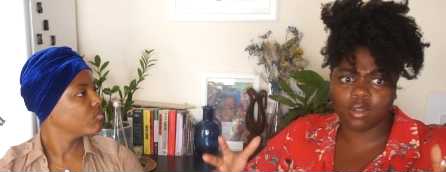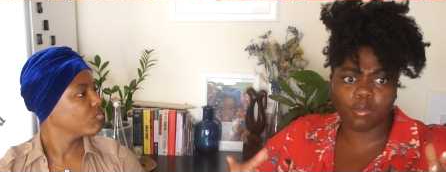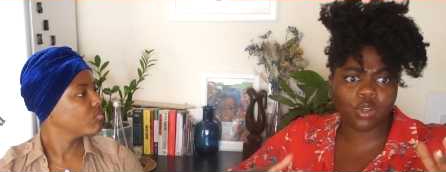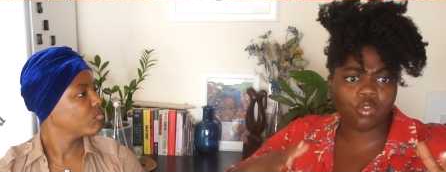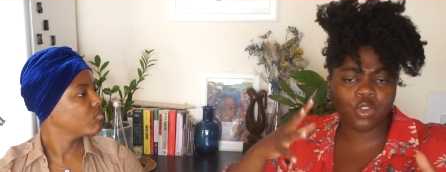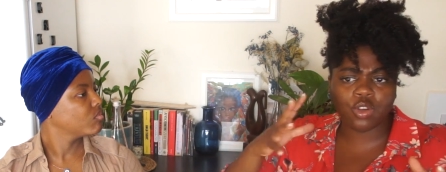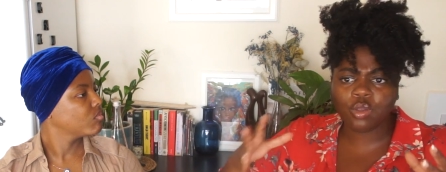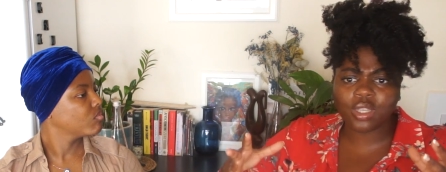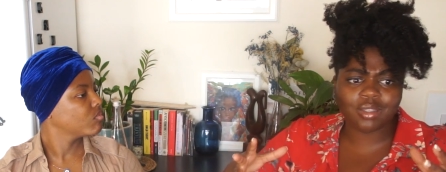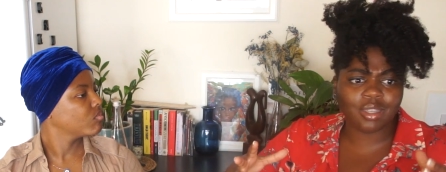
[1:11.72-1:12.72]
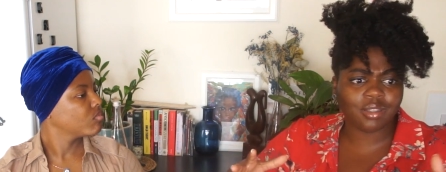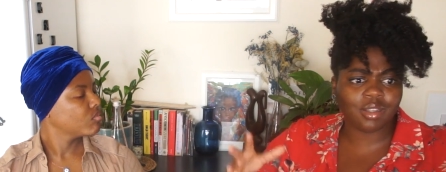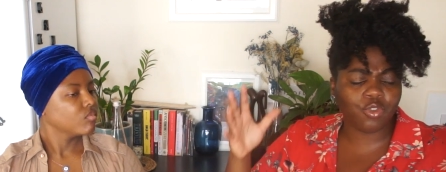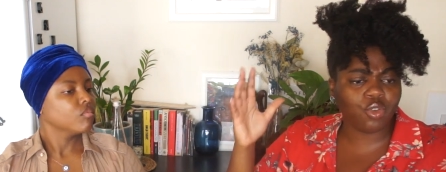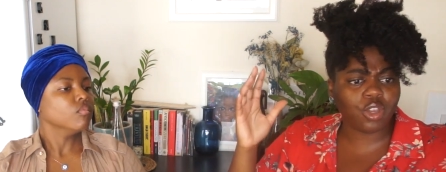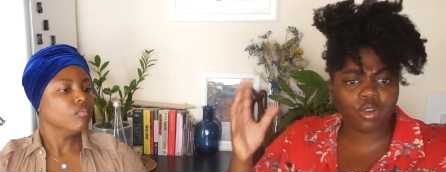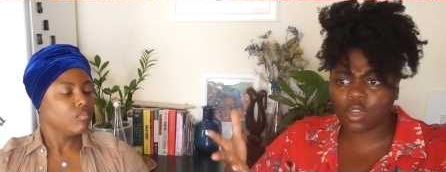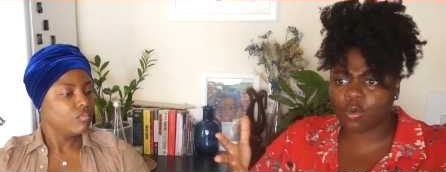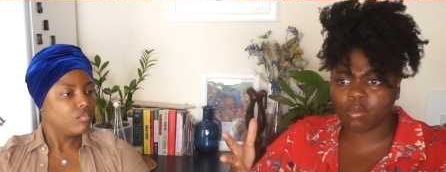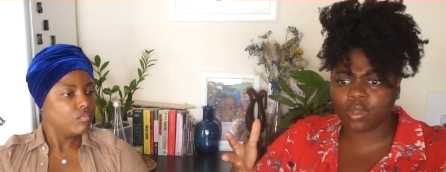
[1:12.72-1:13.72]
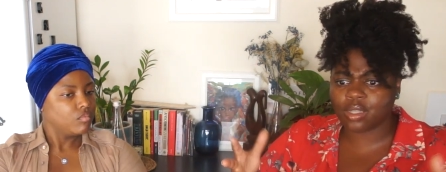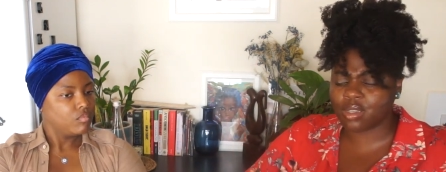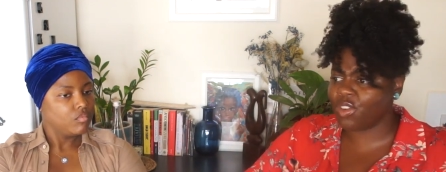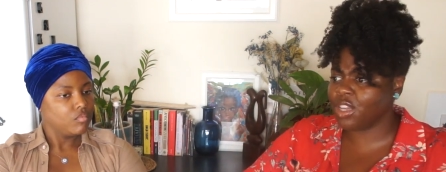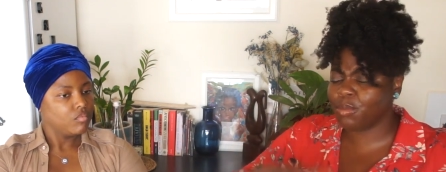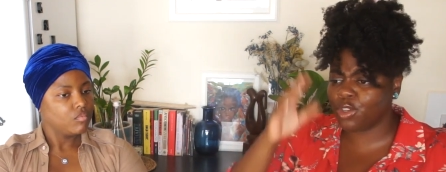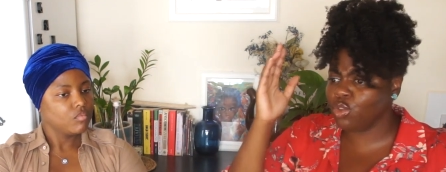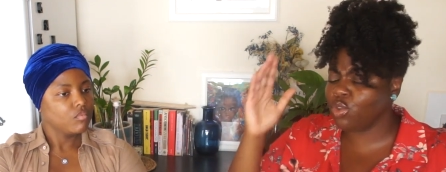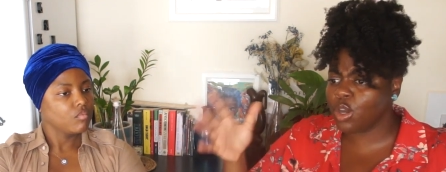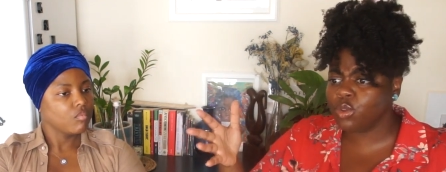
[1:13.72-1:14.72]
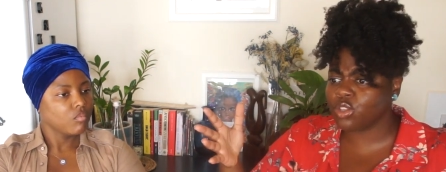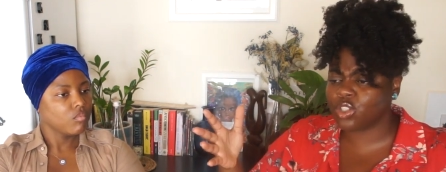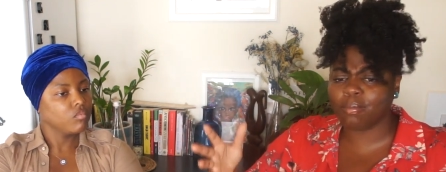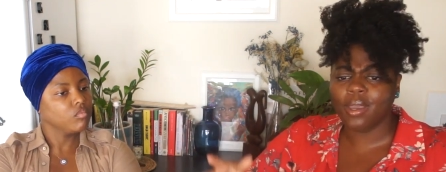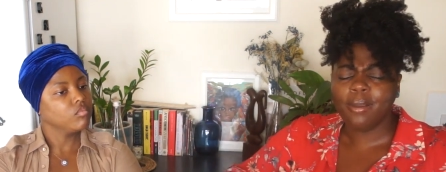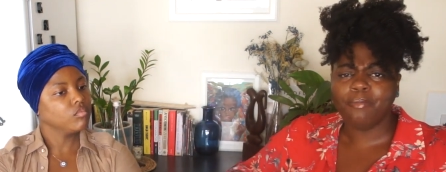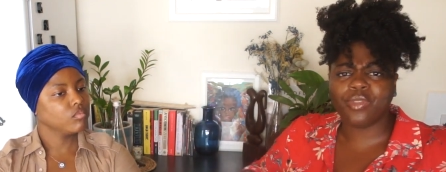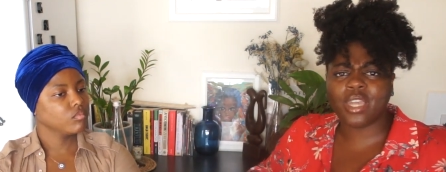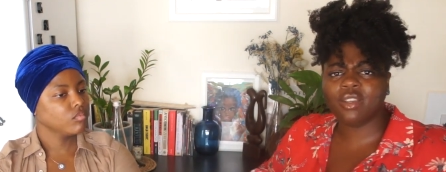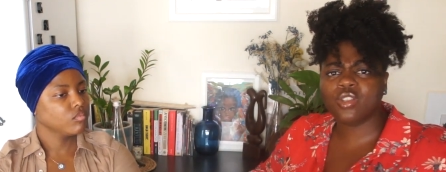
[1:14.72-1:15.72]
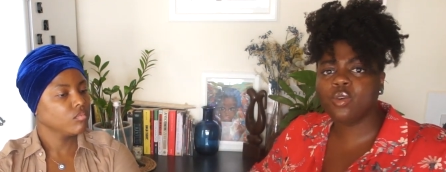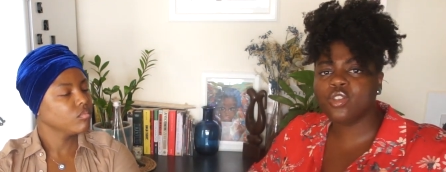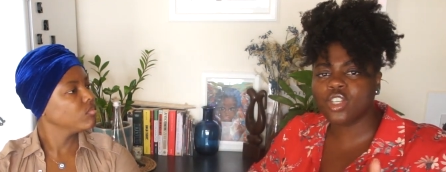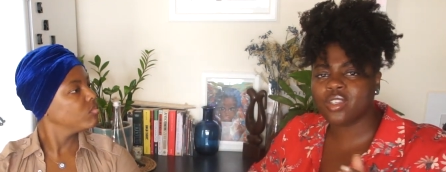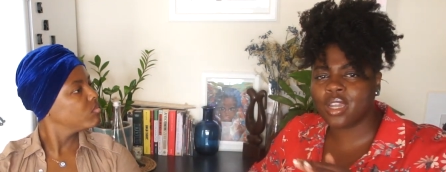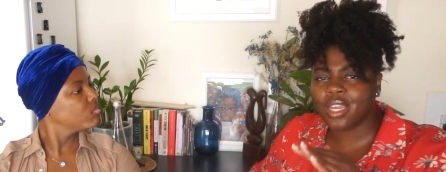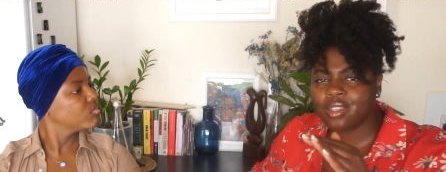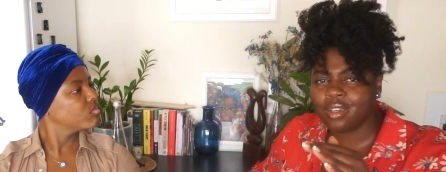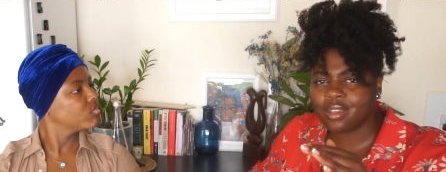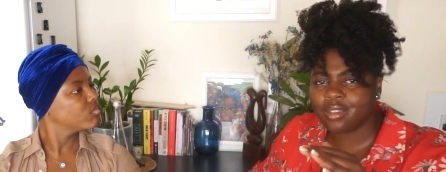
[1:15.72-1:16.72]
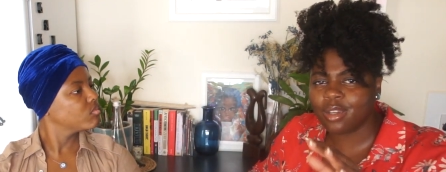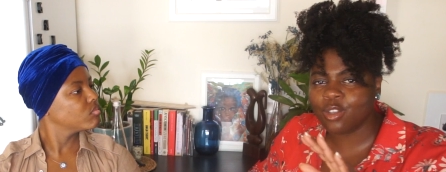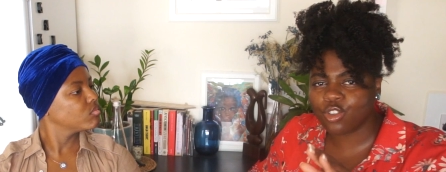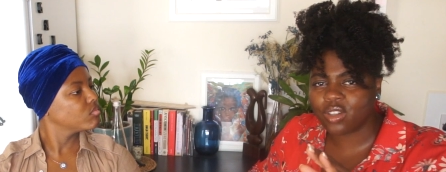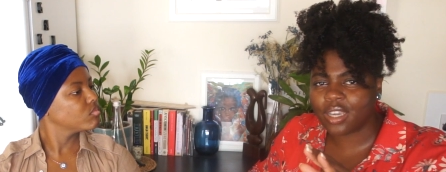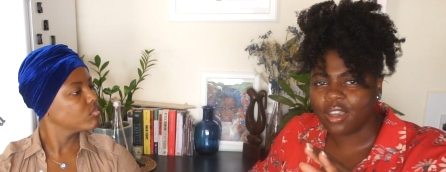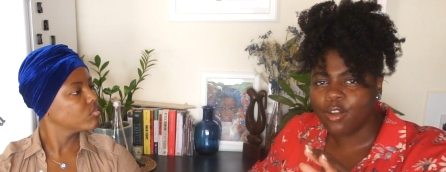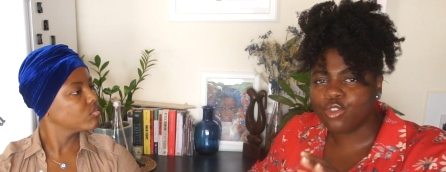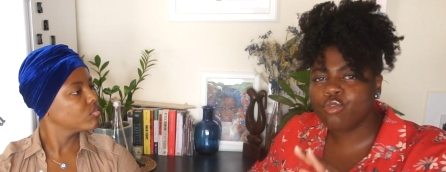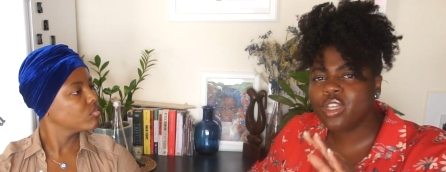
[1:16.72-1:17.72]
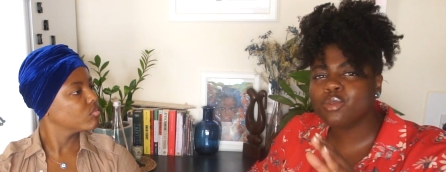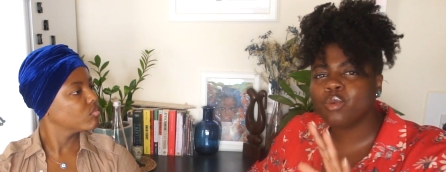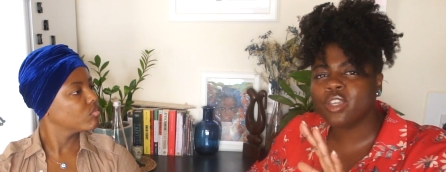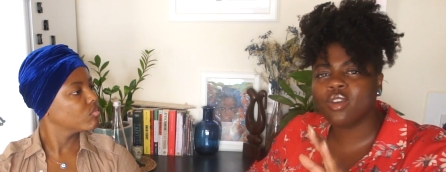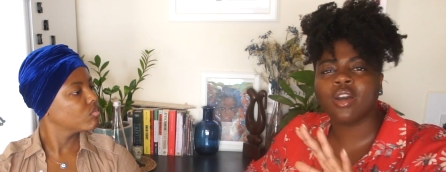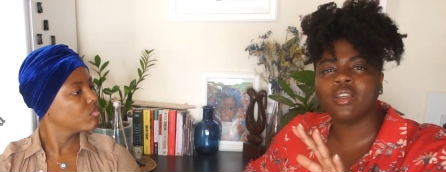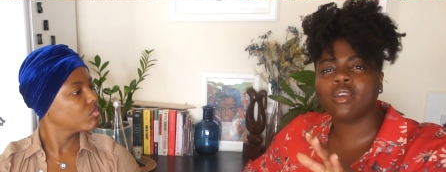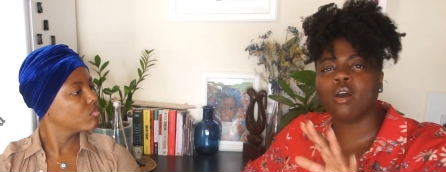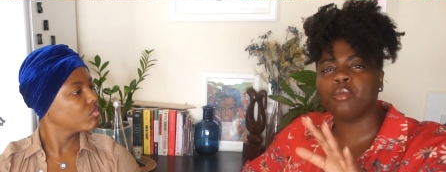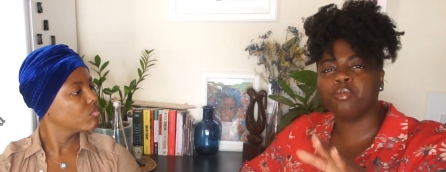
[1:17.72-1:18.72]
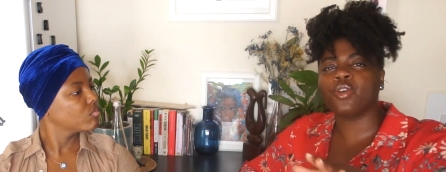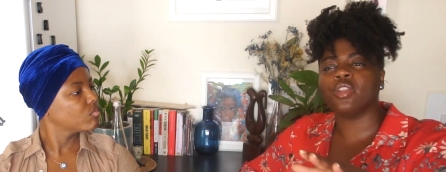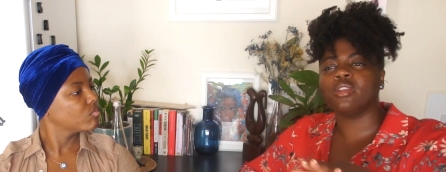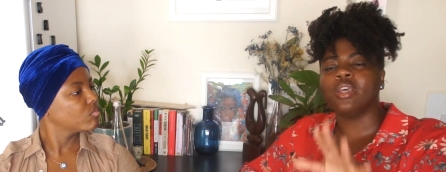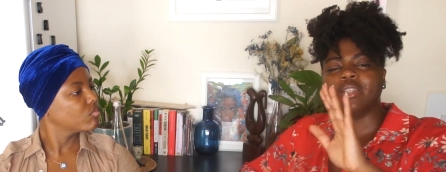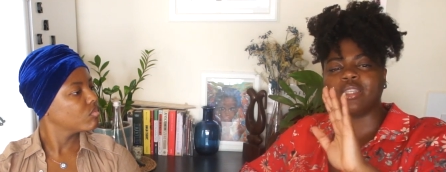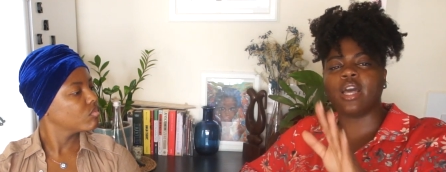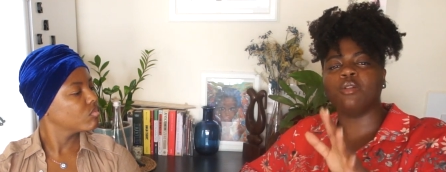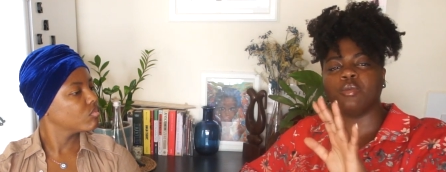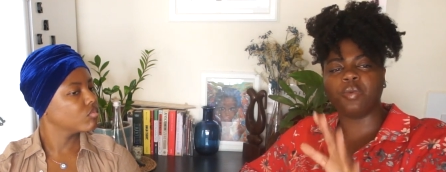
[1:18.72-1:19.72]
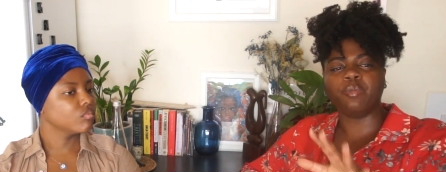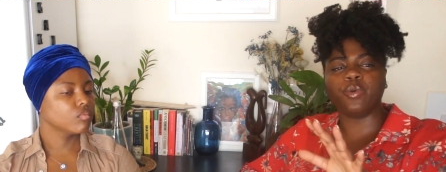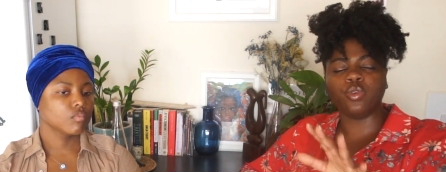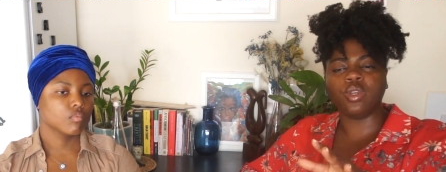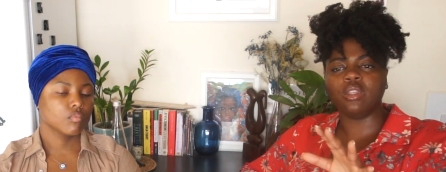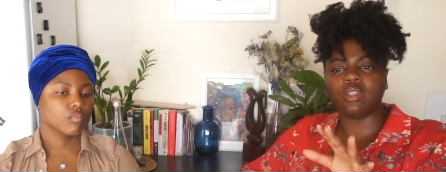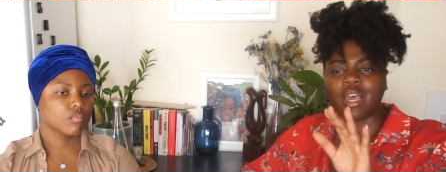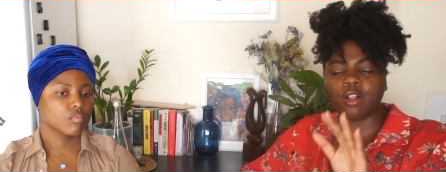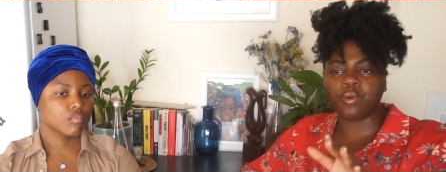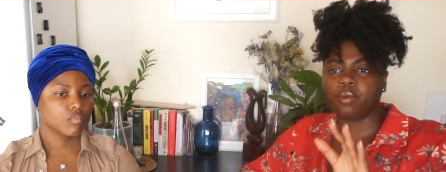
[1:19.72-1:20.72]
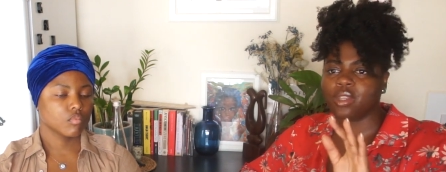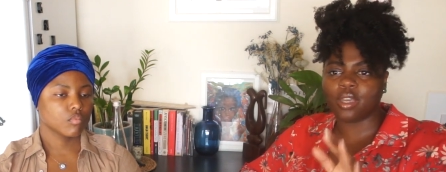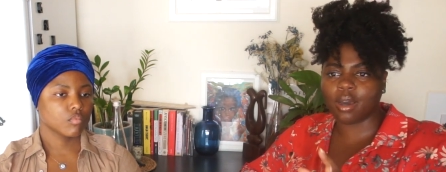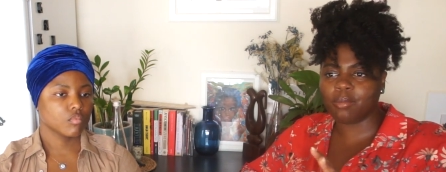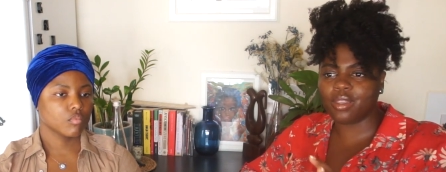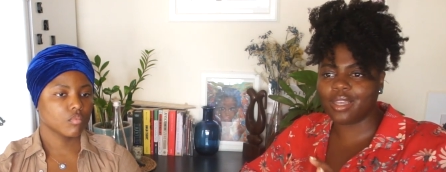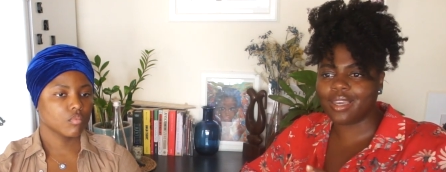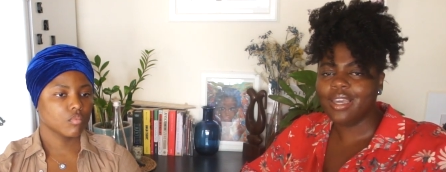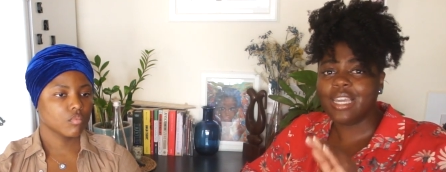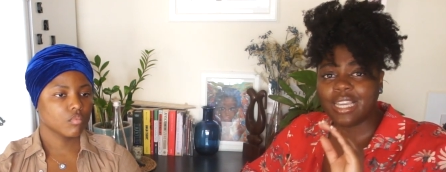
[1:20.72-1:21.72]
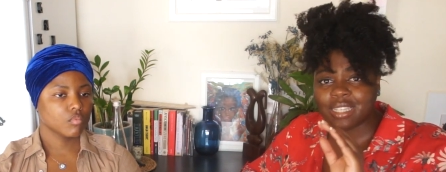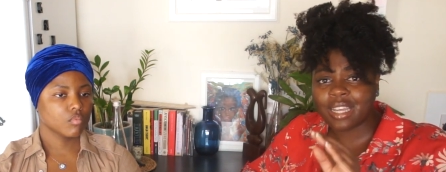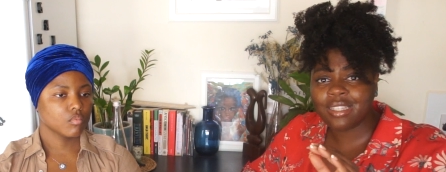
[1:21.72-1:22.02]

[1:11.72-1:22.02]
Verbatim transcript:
Speaker 1: in the body, if you know these things, and if you know the equipment that's available and you know the gym, then so it's just laziness, literally. The reason why you guys can't be bothered to help the people who need helping when they come in there is